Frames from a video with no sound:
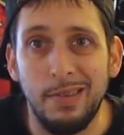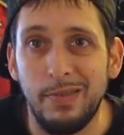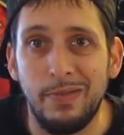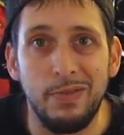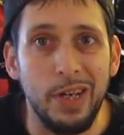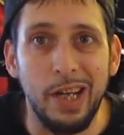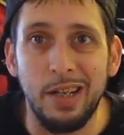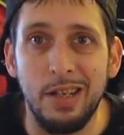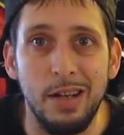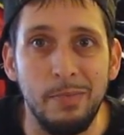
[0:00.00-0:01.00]

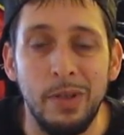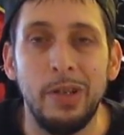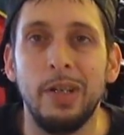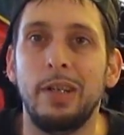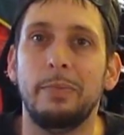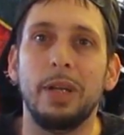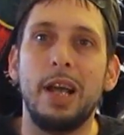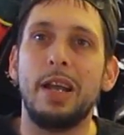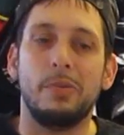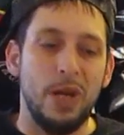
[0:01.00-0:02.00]
Fucking dumb. But
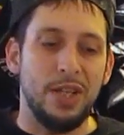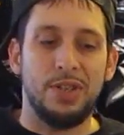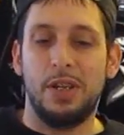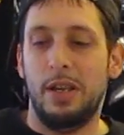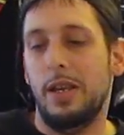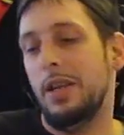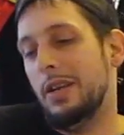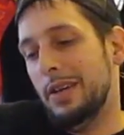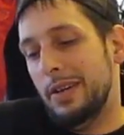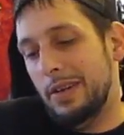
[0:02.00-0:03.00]
anyways, it, eh,
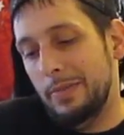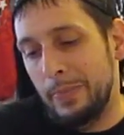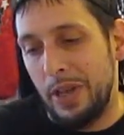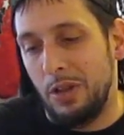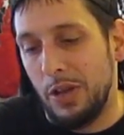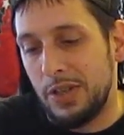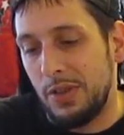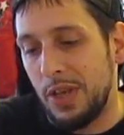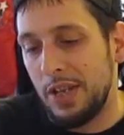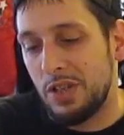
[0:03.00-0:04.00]
by the looks
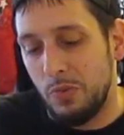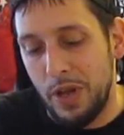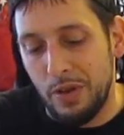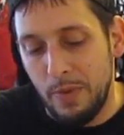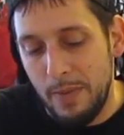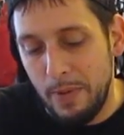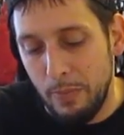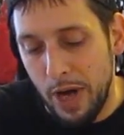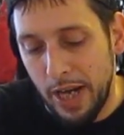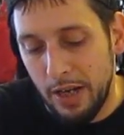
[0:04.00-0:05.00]
of things, the weather might be
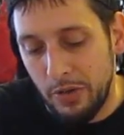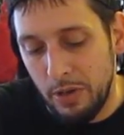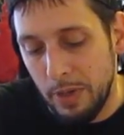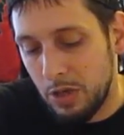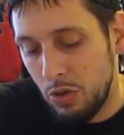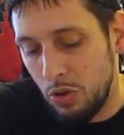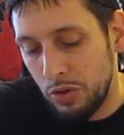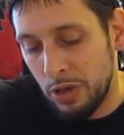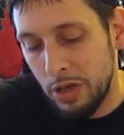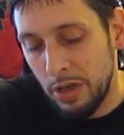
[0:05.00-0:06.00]
breaking a little bit
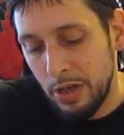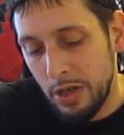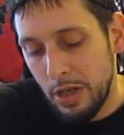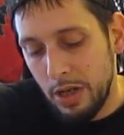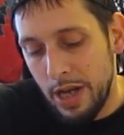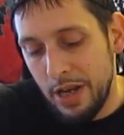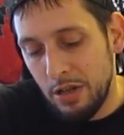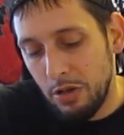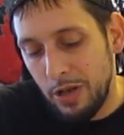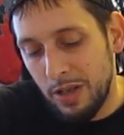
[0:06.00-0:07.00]
colder. I
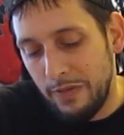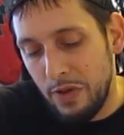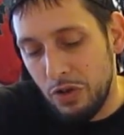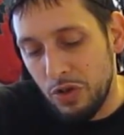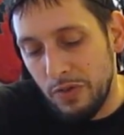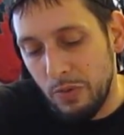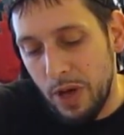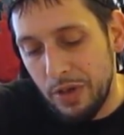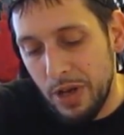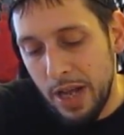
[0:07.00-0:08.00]
didn't look in the future of the
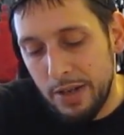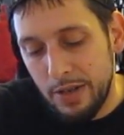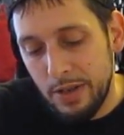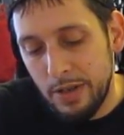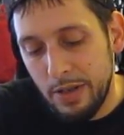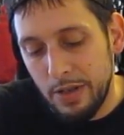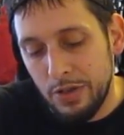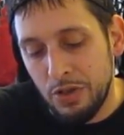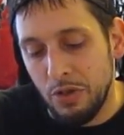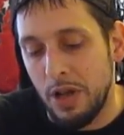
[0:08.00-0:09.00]
weather yet,
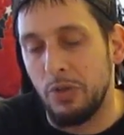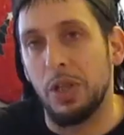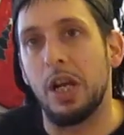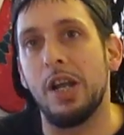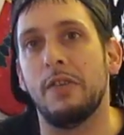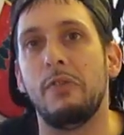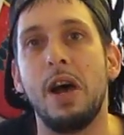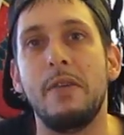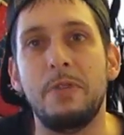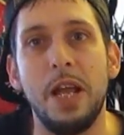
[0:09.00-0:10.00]
so I only got your
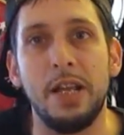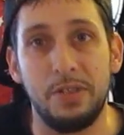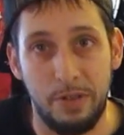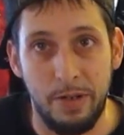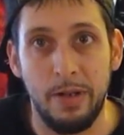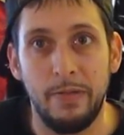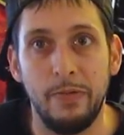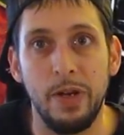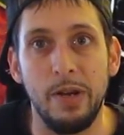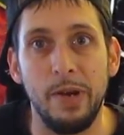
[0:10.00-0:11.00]
five days
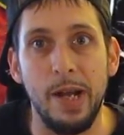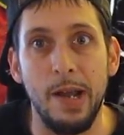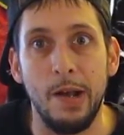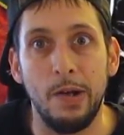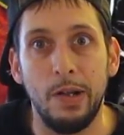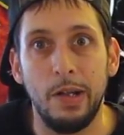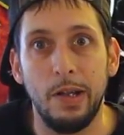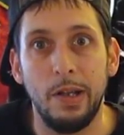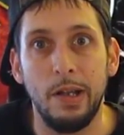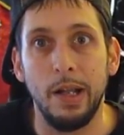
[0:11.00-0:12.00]
for you right now.
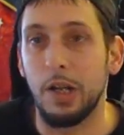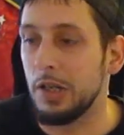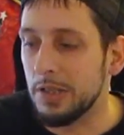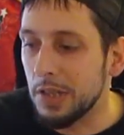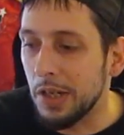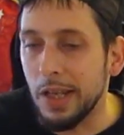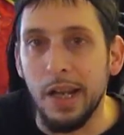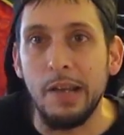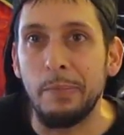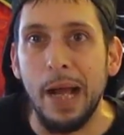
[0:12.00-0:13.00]
I couldn't tell you
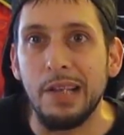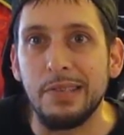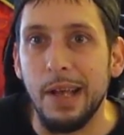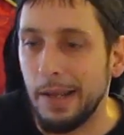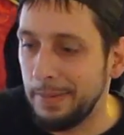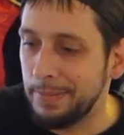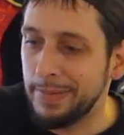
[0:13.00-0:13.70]
any past that.